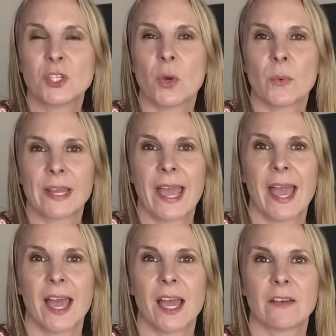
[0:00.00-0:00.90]
you don't want to
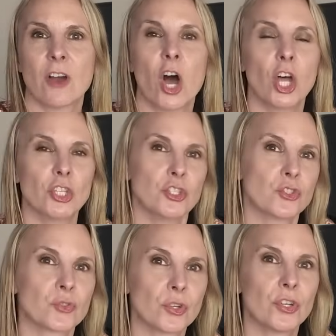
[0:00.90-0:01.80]
have all
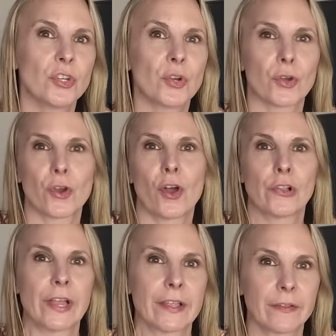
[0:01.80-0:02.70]
neutral or
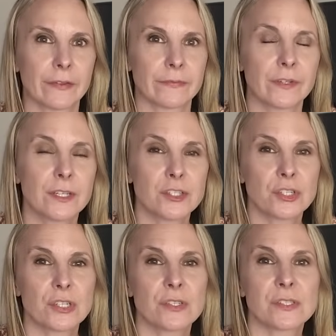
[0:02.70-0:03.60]
all light colored
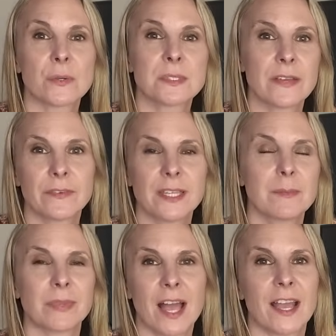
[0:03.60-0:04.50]
furniture, so definitely
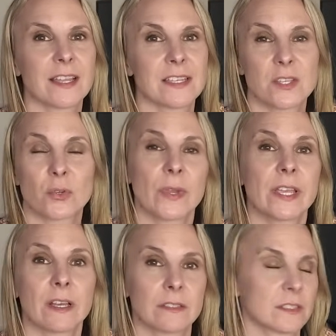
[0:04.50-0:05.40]
black is a
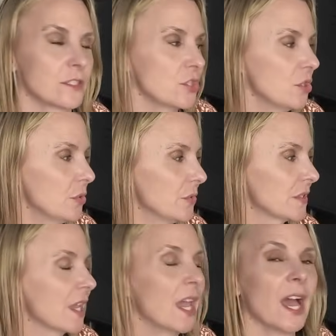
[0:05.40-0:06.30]
great color to
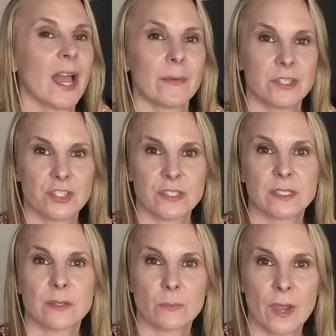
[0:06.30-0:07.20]
choose. I would
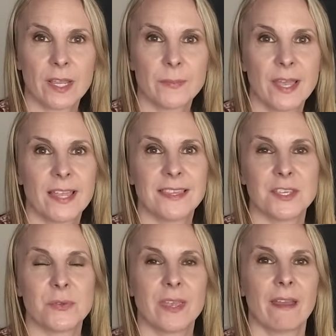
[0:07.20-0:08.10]
just recommend that
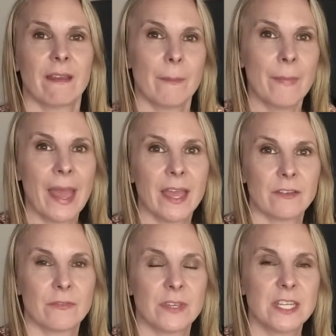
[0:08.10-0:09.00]
you get a
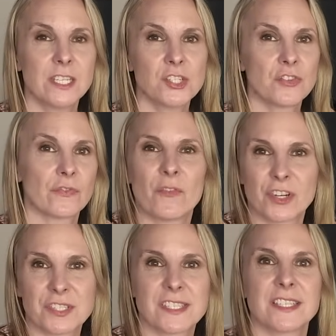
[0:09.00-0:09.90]
matte finish
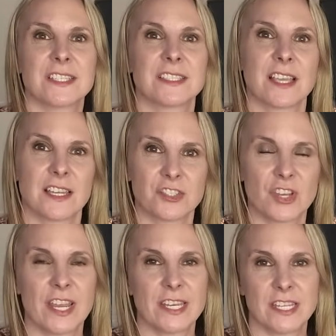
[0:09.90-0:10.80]
versus a
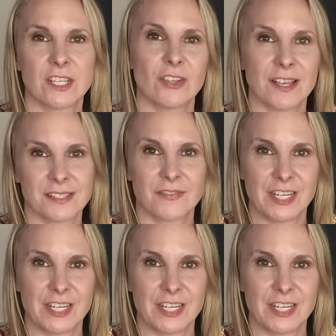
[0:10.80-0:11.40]
shiny gloss